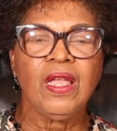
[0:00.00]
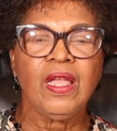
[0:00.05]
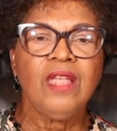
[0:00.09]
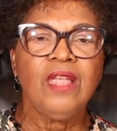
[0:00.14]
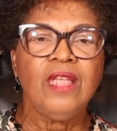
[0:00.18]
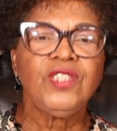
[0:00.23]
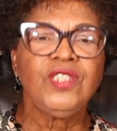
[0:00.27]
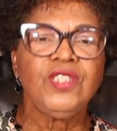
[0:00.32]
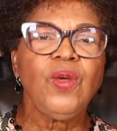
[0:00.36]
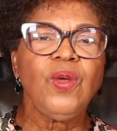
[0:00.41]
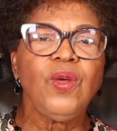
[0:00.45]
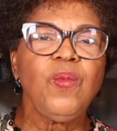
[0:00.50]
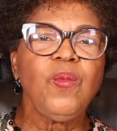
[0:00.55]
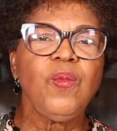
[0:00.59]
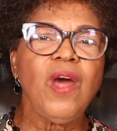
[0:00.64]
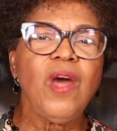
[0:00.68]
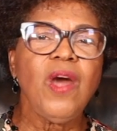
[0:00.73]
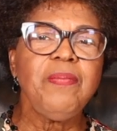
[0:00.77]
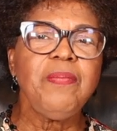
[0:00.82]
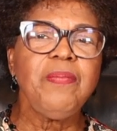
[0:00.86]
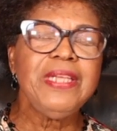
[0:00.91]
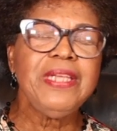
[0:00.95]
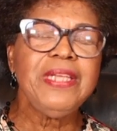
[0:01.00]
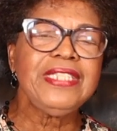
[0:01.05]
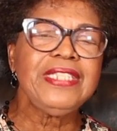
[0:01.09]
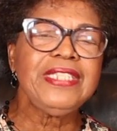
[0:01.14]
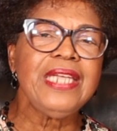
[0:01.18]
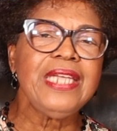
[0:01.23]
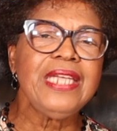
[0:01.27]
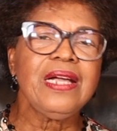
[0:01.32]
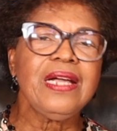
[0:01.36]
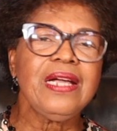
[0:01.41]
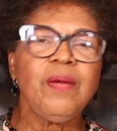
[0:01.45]
So one big
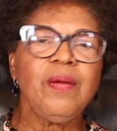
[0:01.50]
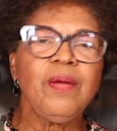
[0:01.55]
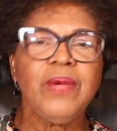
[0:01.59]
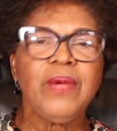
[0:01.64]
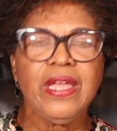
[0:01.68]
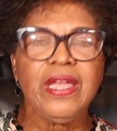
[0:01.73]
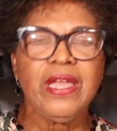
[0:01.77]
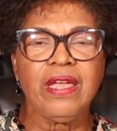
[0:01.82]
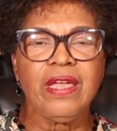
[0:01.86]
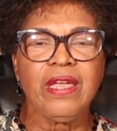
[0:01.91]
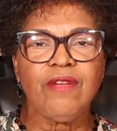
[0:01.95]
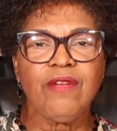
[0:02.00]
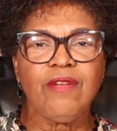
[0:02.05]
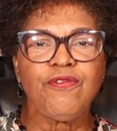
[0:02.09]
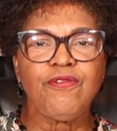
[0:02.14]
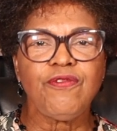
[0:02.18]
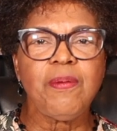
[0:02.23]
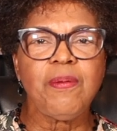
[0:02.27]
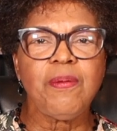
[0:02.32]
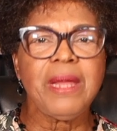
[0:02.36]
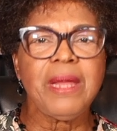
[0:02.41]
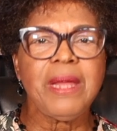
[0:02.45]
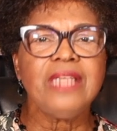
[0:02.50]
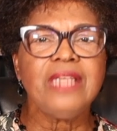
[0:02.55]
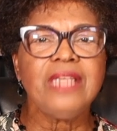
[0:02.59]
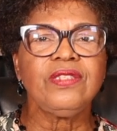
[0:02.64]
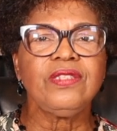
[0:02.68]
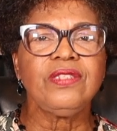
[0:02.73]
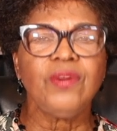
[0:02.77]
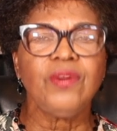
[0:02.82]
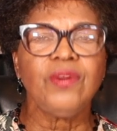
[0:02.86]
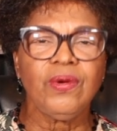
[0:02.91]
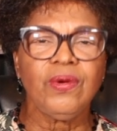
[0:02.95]
takeaway from my
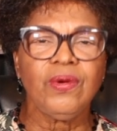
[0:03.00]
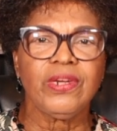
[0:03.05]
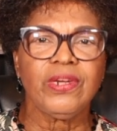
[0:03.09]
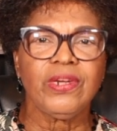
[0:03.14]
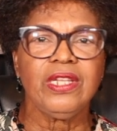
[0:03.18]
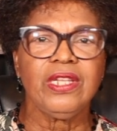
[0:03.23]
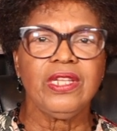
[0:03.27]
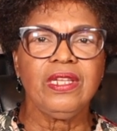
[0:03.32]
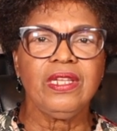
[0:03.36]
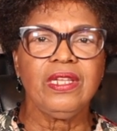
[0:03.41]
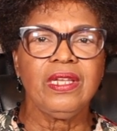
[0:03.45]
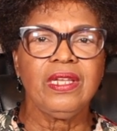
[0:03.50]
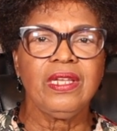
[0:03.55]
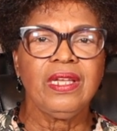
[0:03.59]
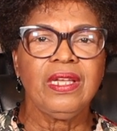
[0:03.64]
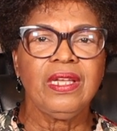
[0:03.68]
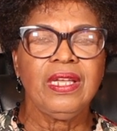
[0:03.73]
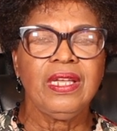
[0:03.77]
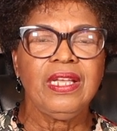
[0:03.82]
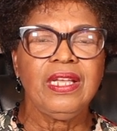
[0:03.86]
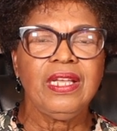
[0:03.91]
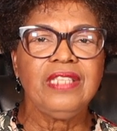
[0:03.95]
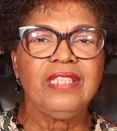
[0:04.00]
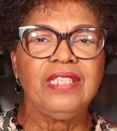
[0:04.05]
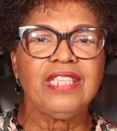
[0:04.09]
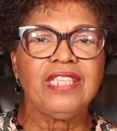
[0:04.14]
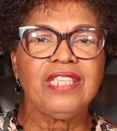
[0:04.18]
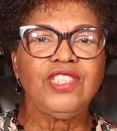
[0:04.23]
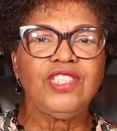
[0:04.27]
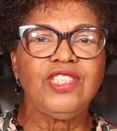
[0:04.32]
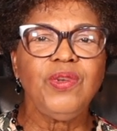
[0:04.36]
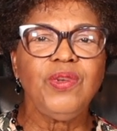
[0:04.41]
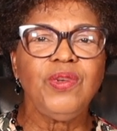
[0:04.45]
story is
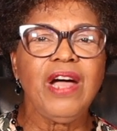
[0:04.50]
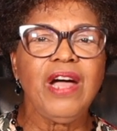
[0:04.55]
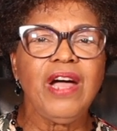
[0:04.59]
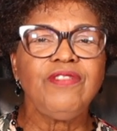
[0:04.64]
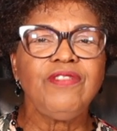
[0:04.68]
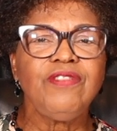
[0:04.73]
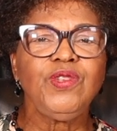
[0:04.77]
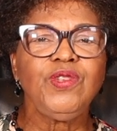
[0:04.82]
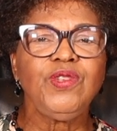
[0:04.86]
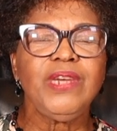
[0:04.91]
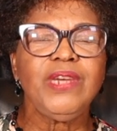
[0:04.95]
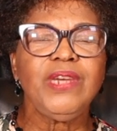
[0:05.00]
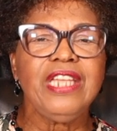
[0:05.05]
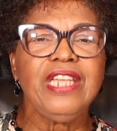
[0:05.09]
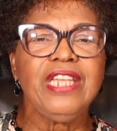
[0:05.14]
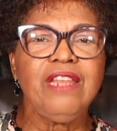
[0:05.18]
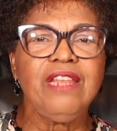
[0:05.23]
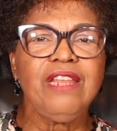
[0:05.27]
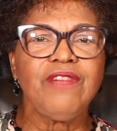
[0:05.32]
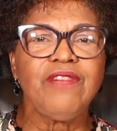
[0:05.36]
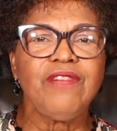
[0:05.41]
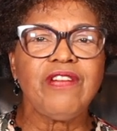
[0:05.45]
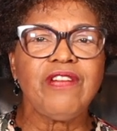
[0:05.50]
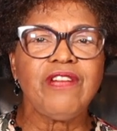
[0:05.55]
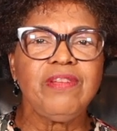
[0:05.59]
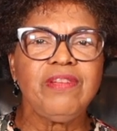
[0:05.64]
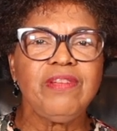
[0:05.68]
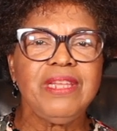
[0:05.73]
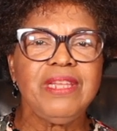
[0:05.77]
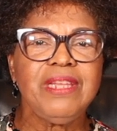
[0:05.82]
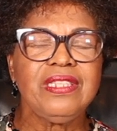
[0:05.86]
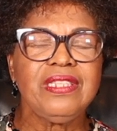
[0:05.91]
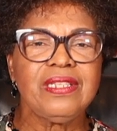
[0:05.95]
that you have to do an
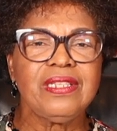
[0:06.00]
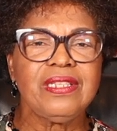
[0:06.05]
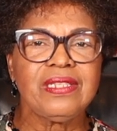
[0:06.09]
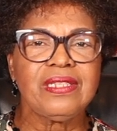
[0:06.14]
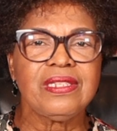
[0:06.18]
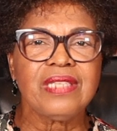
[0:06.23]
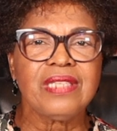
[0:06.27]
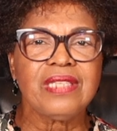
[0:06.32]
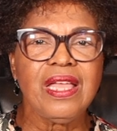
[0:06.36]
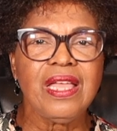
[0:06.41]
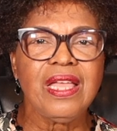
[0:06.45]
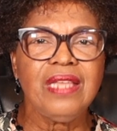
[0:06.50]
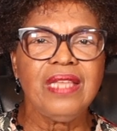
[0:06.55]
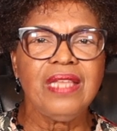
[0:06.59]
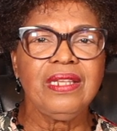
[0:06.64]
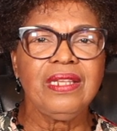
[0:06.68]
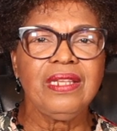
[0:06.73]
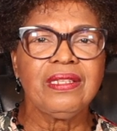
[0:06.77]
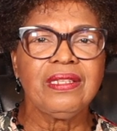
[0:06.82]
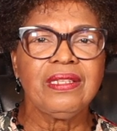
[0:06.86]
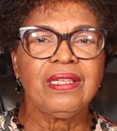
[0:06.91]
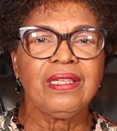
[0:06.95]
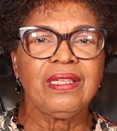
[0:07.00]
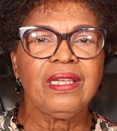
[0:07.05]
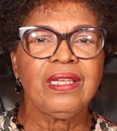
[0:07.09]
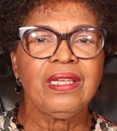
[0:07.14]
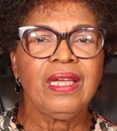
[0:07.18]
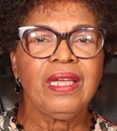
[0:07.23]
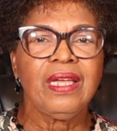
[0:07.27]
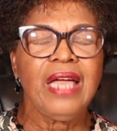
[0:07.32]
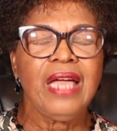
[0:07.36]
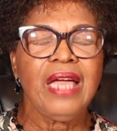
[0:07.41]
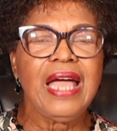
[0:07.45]
environmental scan
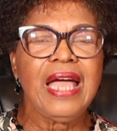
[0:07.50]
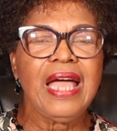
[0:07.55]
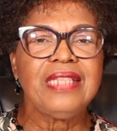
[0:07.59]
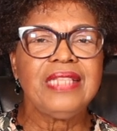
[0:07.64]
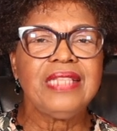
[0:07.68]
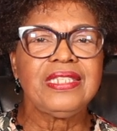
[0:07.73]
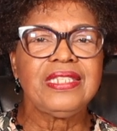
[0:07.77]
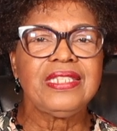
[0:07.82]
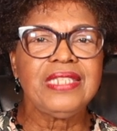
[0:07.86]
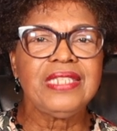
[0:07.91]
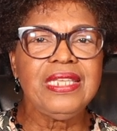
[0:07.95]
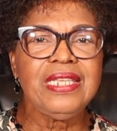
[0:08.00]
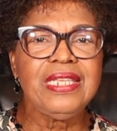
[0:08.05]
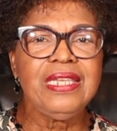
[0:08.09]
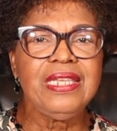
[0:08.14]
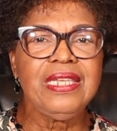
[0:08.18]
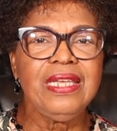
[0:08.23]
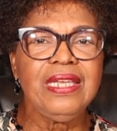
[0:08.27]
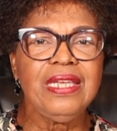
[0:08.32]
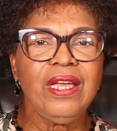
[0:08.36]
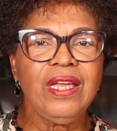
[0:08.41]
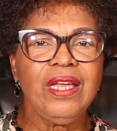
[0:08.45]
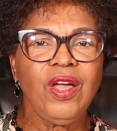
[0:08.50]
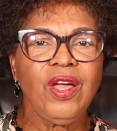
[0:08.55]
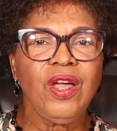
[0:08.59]
and see